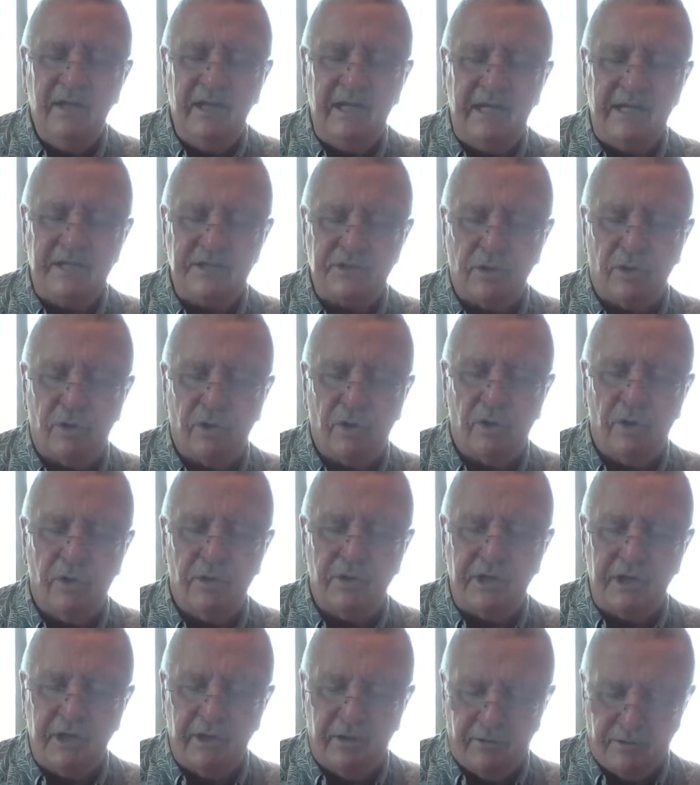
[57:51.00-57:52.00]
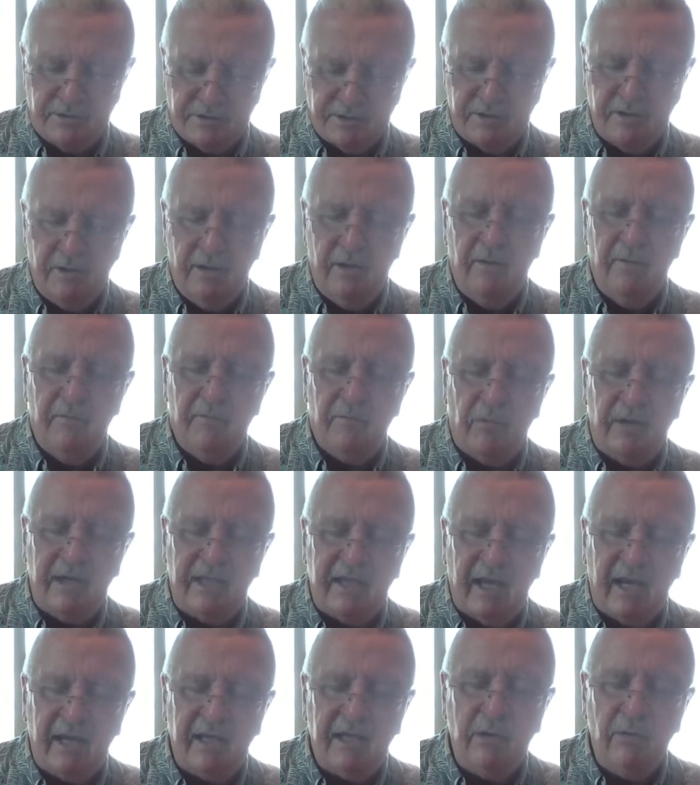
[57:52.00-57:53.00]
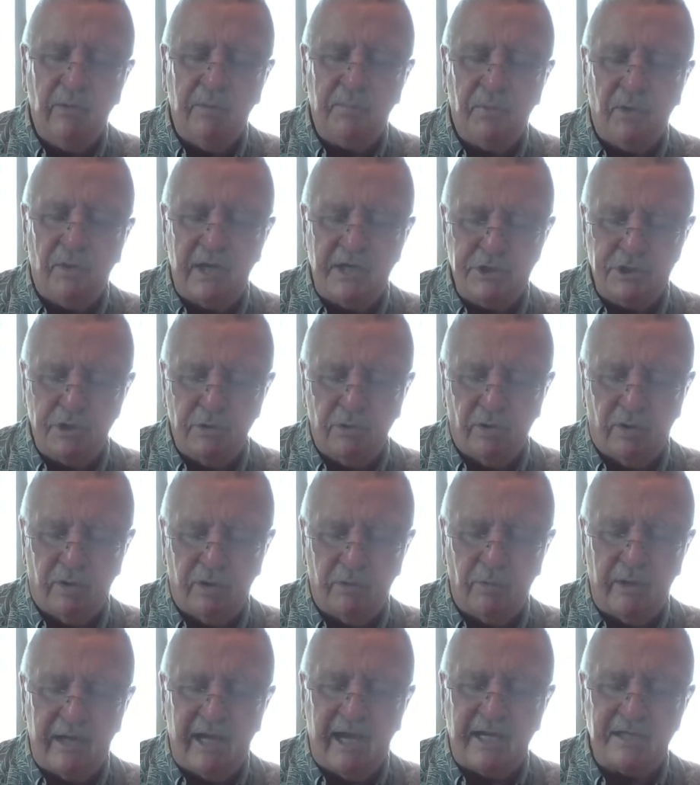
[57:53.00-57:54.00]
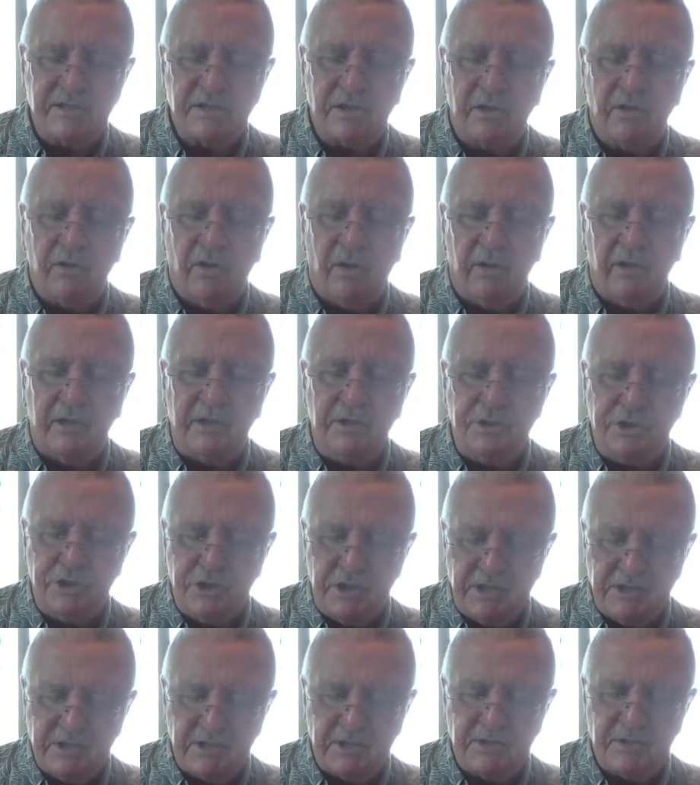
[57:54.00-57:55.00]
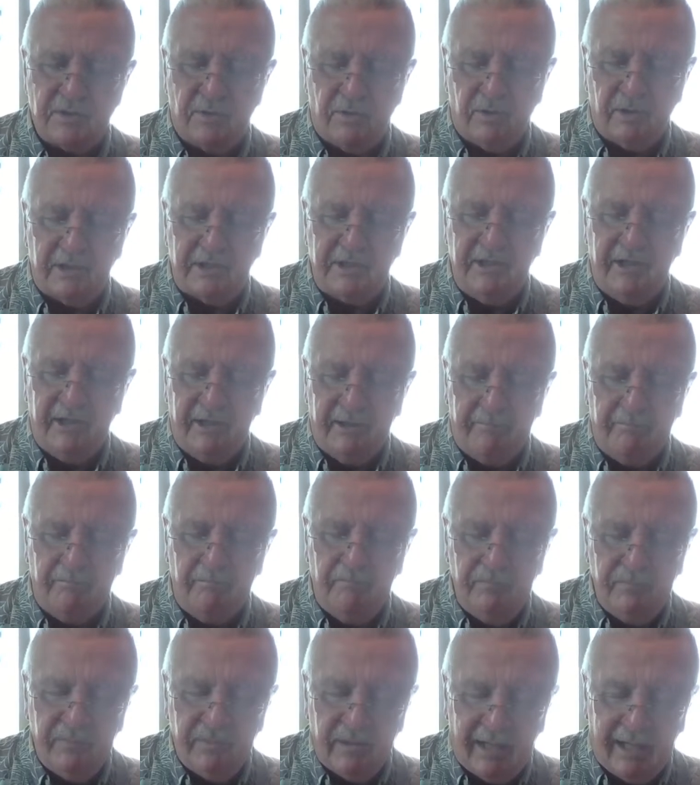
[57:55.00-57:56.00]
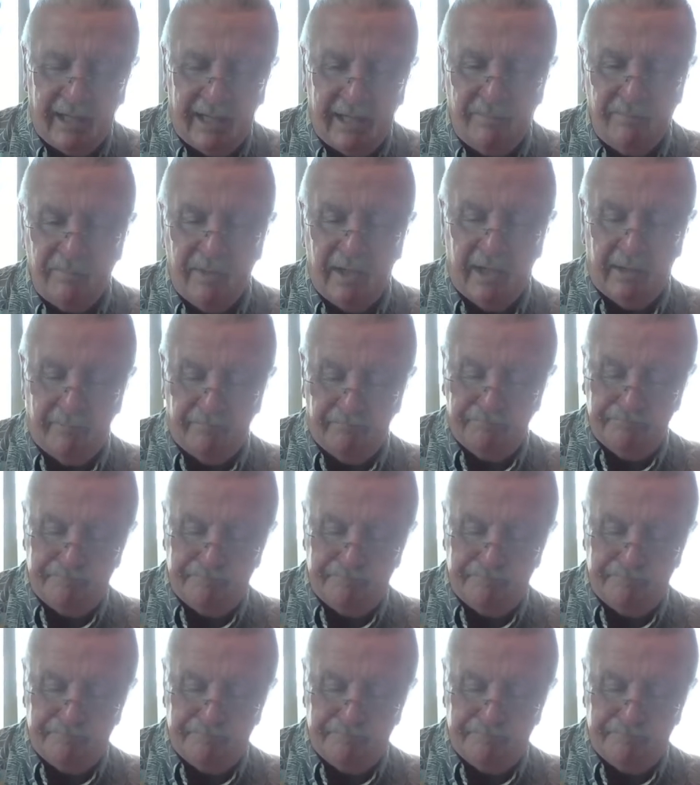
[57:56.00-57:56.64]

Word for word: his or her years. We thank you and praise you, Lord. We ask it all in Jesus' holy name. Amen.